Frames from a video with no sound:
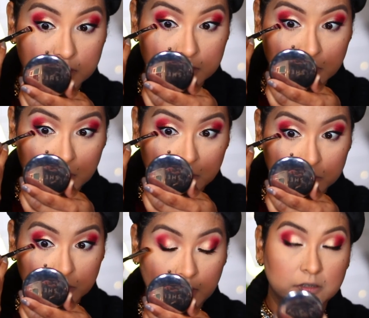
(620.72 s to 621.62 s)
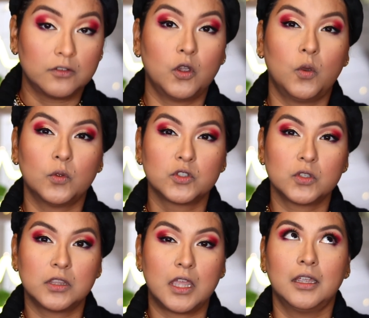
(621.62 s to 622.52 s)
this to kind of go
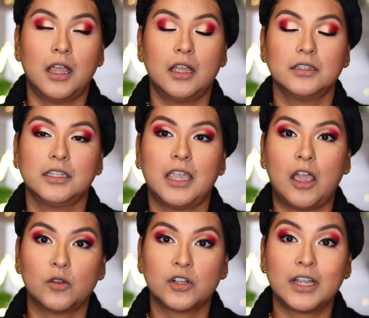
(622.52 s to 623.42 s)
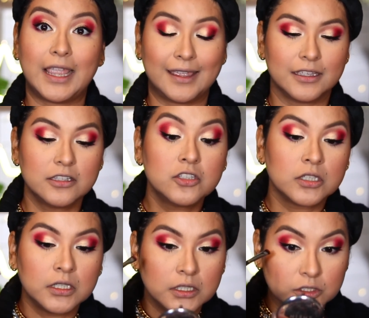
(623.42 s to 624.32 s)
to on the outer edge
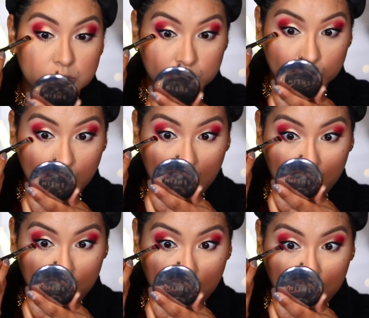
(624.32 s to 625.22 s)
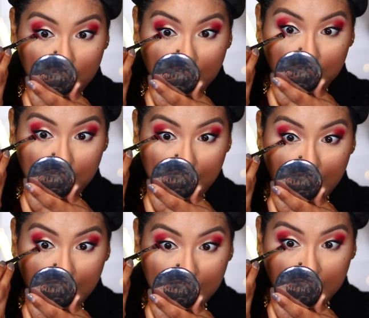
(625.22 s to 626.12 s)
to help bring
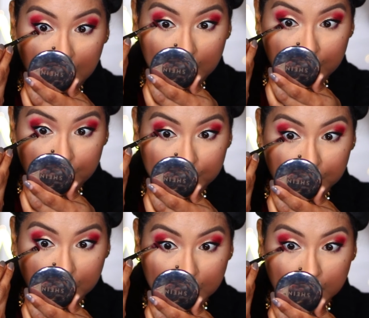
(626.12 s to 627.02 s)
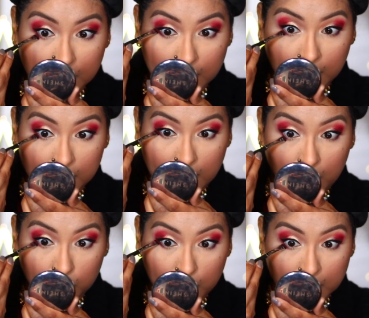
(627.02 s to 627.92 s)
back like
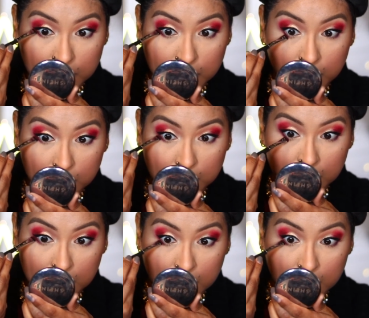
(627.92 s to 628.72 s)
that red tone